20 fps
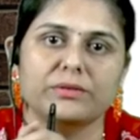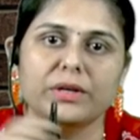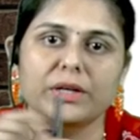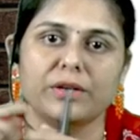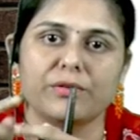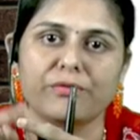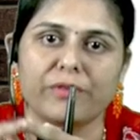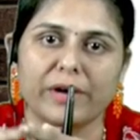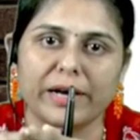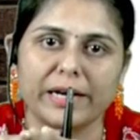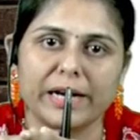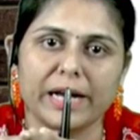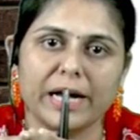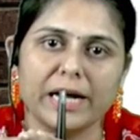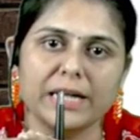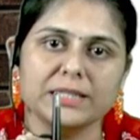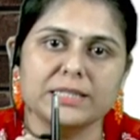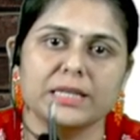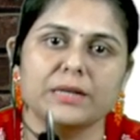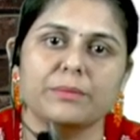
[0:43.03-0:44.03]
in
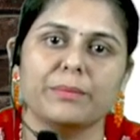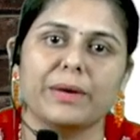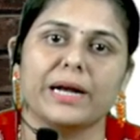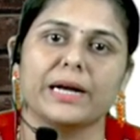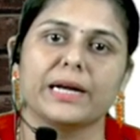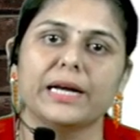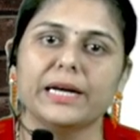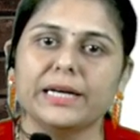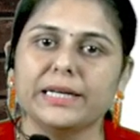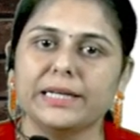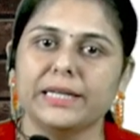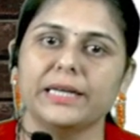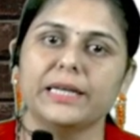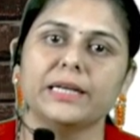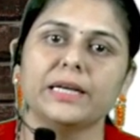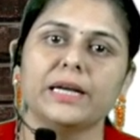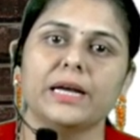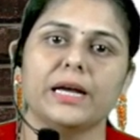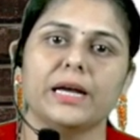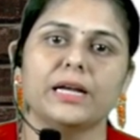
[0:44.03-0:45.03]
finance, in
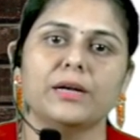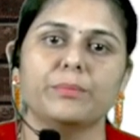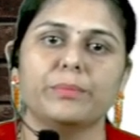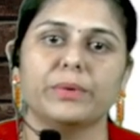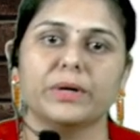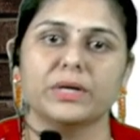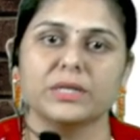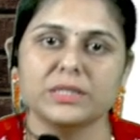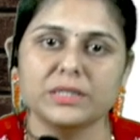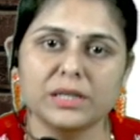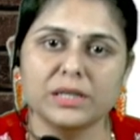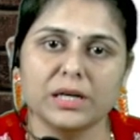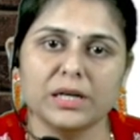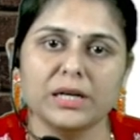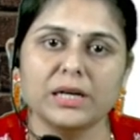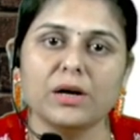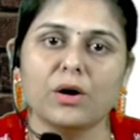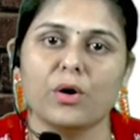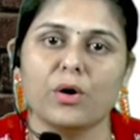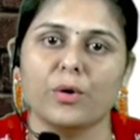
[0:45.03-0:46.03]
marketing, in
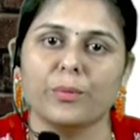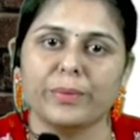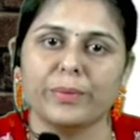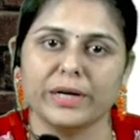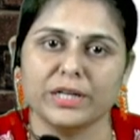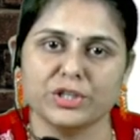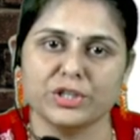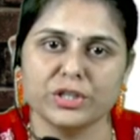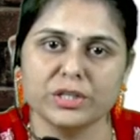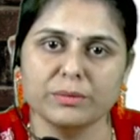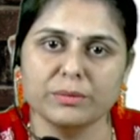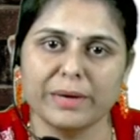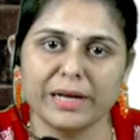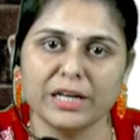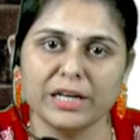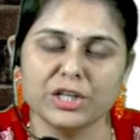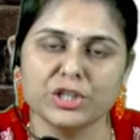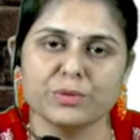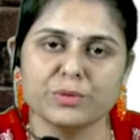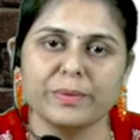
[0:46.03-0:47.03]
personal, operation
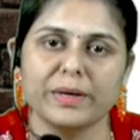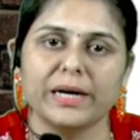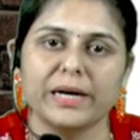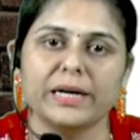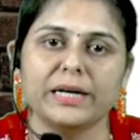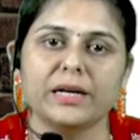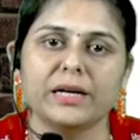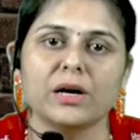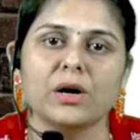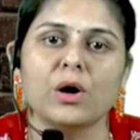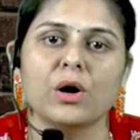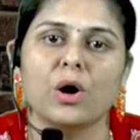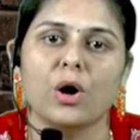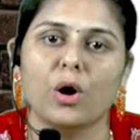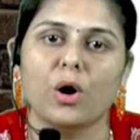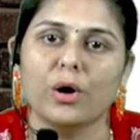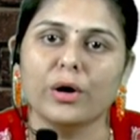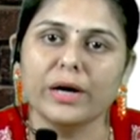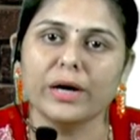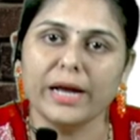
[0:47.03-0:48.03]
management,
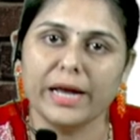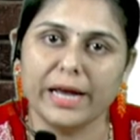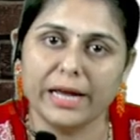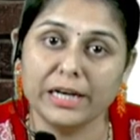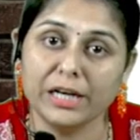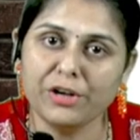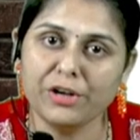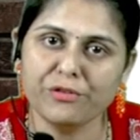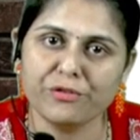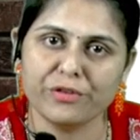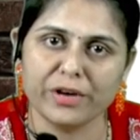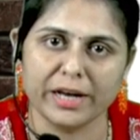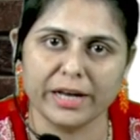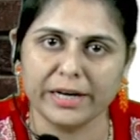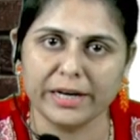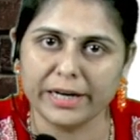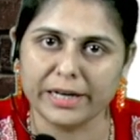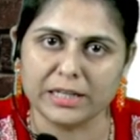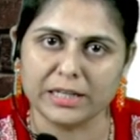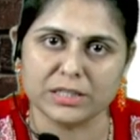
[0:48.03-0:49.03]
or
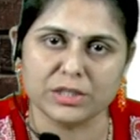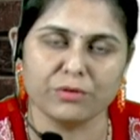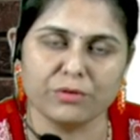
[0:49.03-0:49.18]
anywhere else.